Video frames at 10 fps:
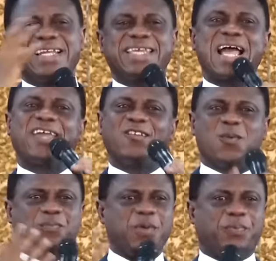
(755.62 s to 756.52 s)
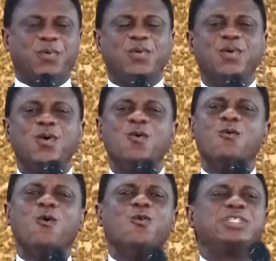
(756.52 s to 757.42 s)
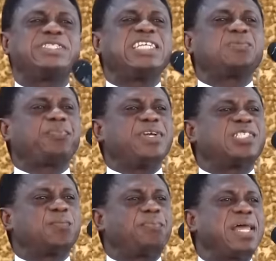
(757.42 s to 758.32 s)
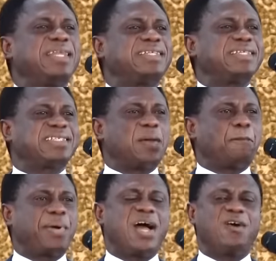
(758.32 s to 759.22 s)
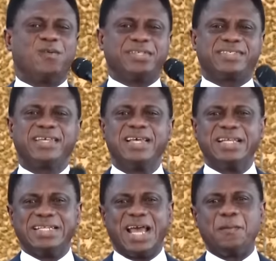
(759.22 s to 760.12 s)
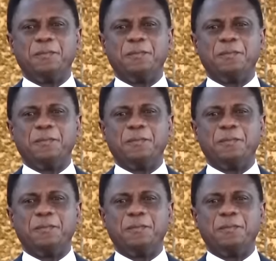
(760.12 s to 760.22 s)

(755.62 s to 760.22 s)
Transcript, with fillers: kind of people who would teach principalities and powers them